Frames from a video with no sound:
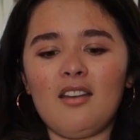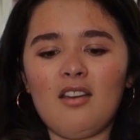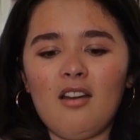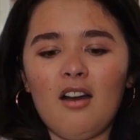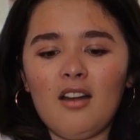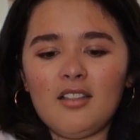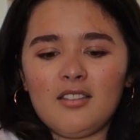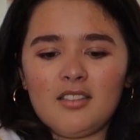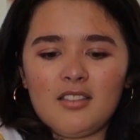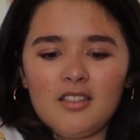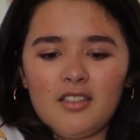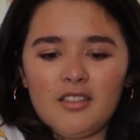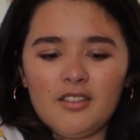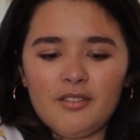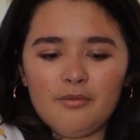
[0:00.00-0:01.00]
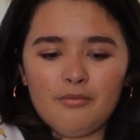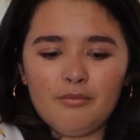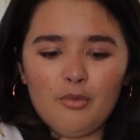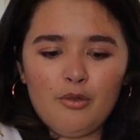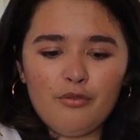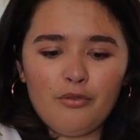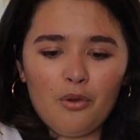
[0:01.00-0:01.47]
got to
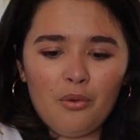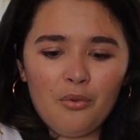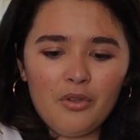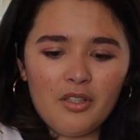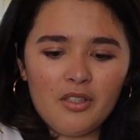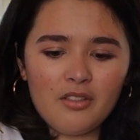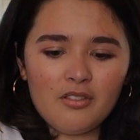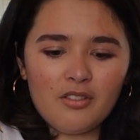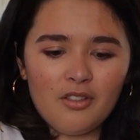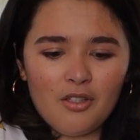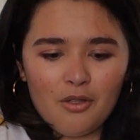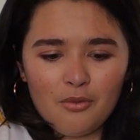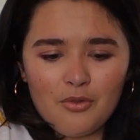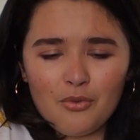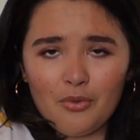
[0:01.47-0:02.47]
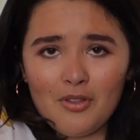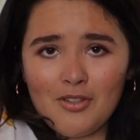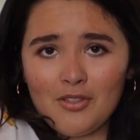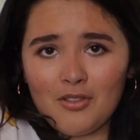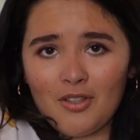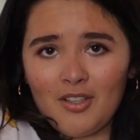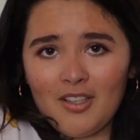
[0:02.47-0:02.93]
move forward and, you know, was really
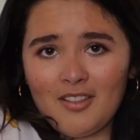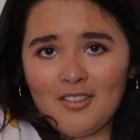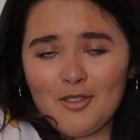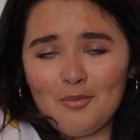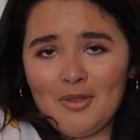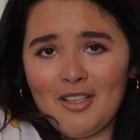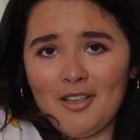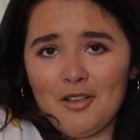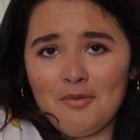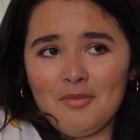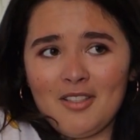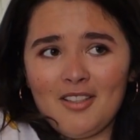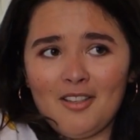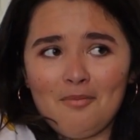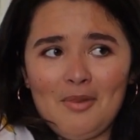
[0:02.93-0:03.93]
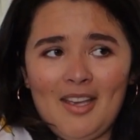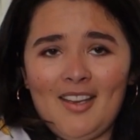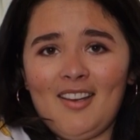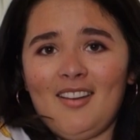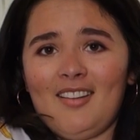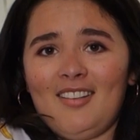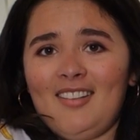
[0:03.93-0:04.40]
starting to become a young
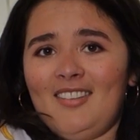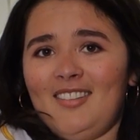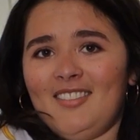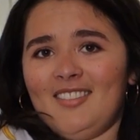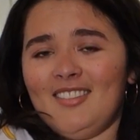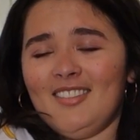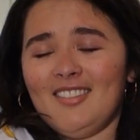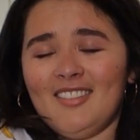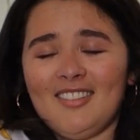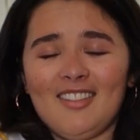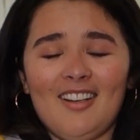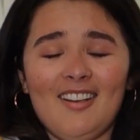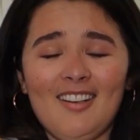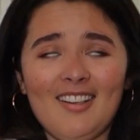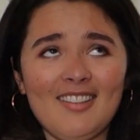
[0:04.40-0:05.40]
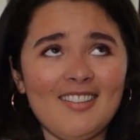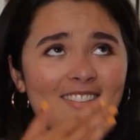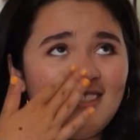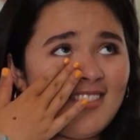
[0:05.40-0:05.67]
man, and, oh, God.